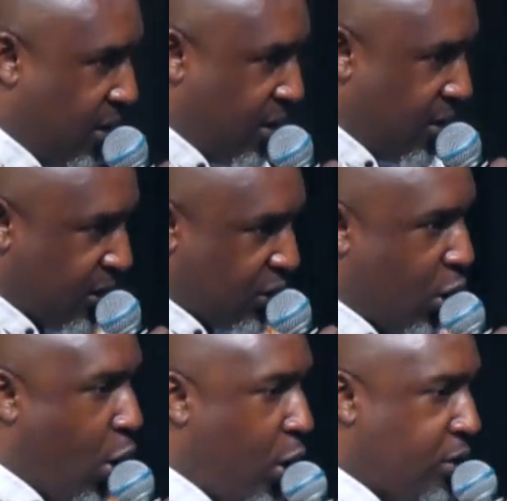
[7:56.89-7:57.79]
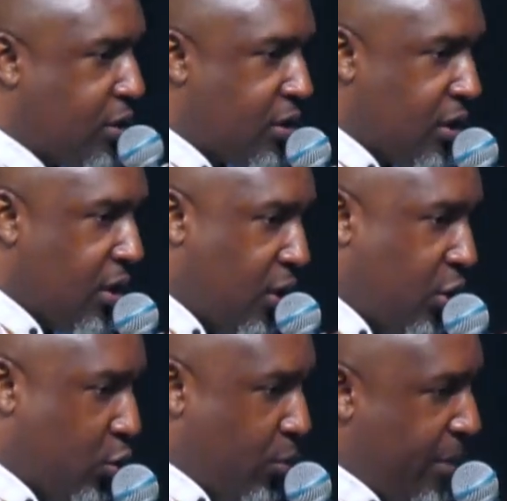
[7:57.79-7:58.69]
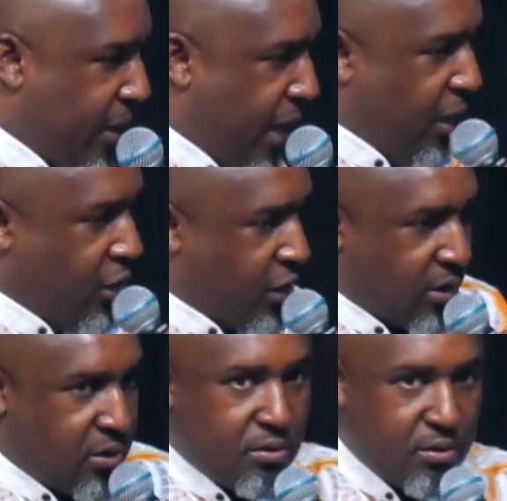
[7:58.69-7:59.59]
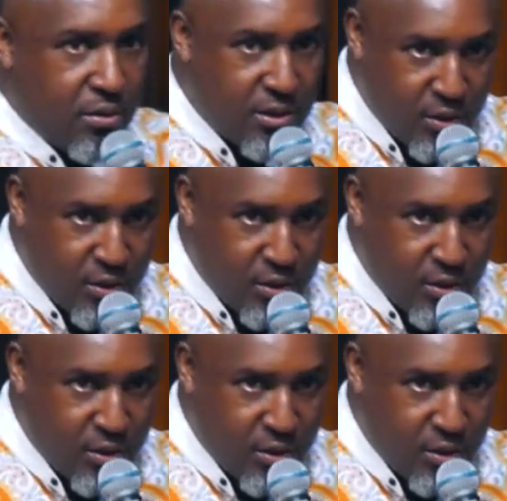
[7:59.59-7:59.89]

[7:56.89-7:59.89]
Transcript: He's God's human agent. He's in